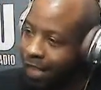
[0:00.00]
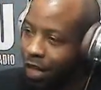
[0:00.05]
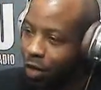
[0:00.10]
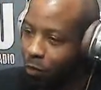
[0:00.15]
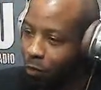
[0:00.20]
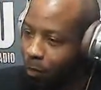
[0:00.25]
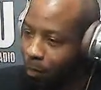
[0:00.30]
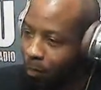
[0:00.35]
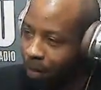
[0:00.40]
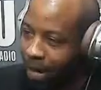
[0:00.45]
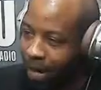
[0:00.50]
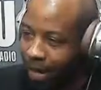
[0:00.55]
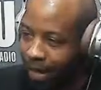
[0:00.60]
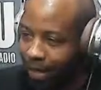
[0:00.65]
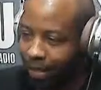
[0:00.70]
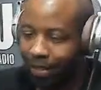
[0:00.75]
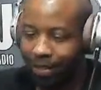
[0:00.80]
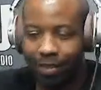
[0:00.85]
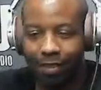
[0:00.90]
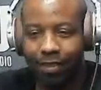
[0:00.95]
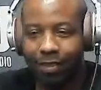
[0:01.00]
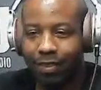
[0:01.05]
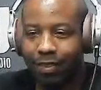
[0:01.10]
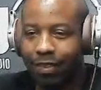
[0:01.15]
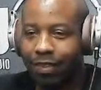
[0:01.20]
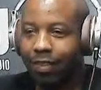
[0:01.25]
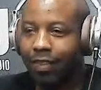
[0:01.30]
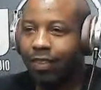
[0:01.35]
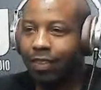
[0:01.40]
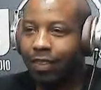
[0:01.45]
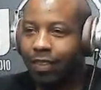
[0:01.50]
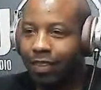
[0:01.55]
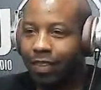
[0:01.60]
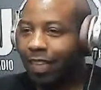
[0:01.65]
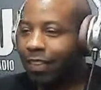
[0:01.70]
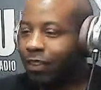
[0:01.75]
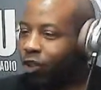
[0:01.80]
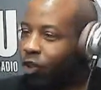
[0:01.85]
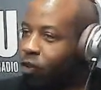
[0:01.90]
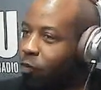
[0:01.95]
Man,
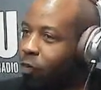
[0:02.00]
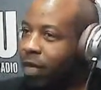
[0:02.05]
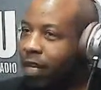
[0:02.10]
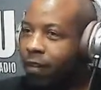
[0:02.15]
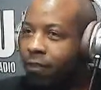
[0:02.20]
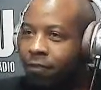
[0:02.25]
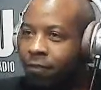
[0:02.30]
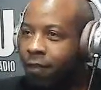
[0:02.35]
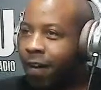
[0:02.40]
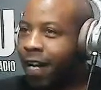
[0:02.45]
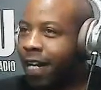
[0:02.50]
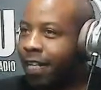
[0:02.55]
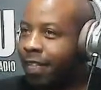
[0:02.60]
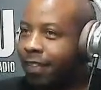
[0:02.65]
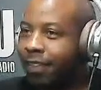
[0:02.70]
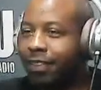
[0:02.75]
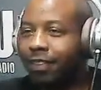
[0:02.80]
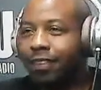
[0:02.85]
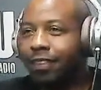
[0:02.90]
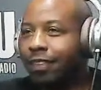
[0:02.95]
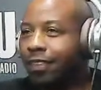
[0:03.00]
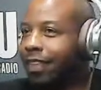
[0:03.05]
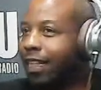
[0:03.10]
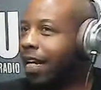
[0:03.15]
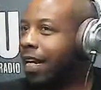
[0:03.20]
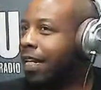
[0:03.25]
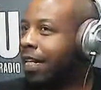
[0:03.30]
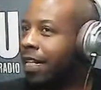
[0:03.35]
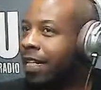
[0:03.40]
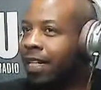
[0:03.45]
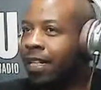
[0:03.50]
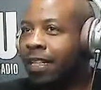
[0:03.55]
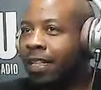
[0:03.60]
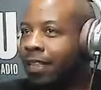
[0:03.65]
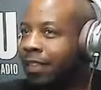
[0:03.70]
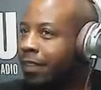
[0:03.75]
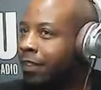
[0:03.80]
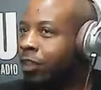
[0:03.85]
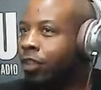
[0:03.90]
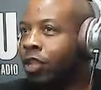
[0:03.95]
that's gonna be a fight.
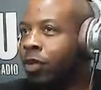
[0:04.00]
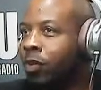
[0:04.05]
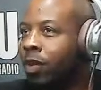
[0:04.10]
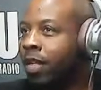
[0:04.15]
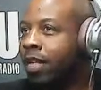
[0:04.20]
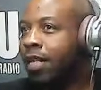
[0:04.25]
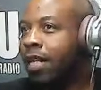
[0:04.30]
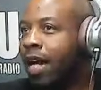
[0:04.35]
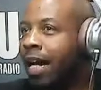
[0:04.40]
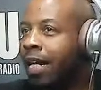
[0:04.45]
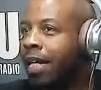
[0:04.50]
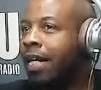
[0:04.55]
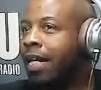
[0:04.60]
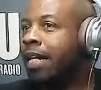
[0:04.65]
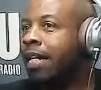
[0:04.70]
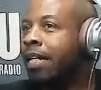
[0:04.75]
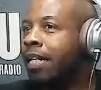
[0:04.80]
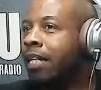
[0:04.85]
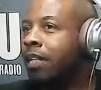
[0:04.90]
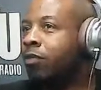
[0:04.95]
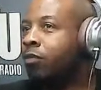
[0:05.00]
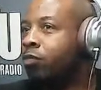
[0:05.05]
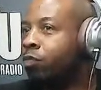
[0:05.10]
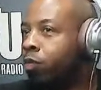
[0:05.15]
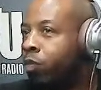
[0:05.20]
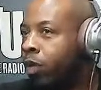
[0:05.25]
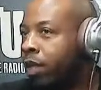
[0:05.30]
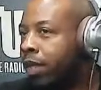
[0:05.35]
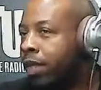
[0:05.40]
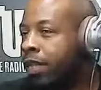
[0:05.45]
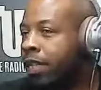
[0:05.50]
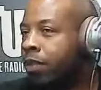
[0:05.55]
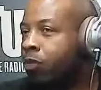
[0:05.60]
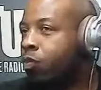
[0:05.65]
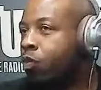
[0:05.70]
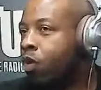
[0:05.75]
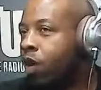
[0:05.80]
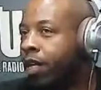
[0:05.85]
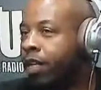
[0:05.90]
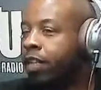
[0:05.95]
You know what? I really
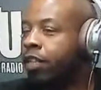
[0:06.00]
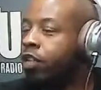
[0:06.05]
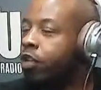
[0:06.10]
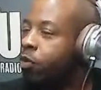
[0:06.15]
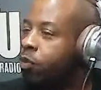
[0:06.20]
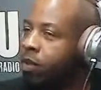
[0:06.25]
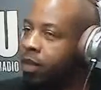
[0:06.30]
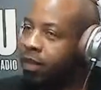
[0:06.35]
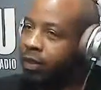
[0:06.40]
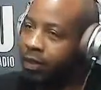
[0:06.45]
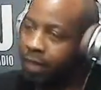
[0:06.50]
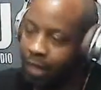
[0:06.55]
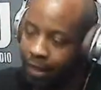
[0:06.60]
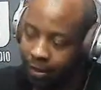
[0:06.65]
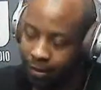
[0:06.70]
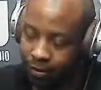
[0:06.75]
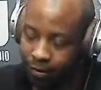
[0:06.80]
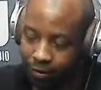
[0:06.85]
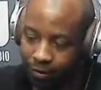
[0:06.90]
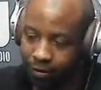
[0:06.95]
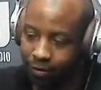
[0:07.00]
want to go with Tyson.